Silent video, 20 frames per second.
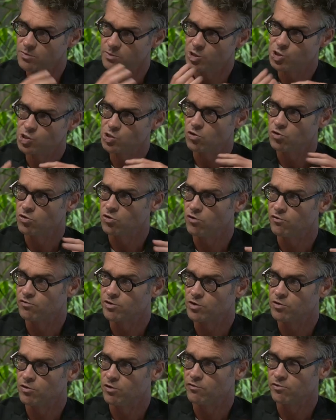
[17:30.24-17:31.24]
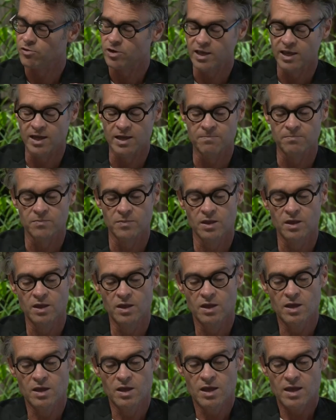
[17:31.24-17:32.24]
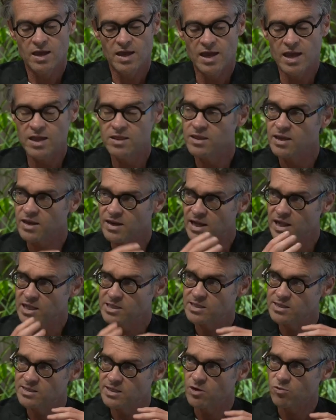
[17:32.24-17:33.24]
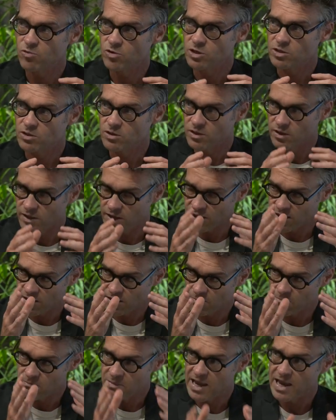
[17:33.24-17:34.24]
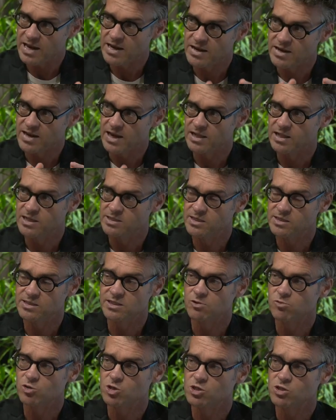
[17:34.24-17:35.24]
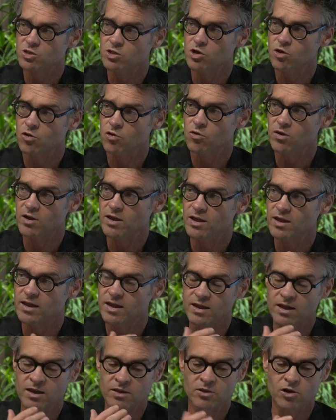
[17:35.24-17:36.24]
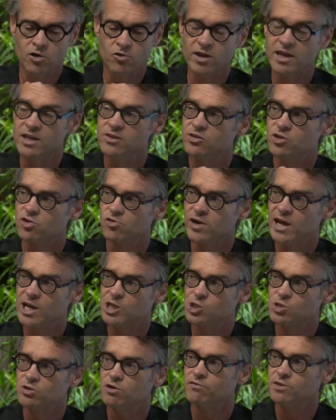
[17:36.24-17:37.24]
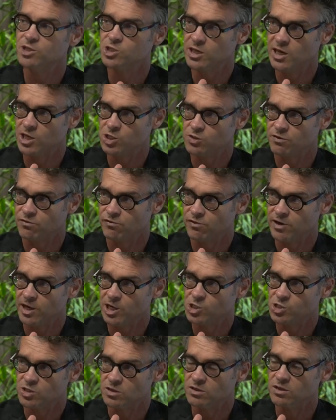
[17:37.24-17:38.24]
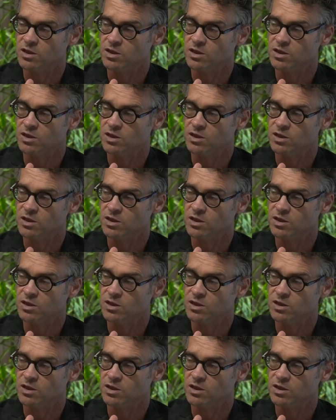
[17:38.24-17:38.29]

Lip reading: been shown over and over again. In the main analysis, there was no interaction of ejection fraction,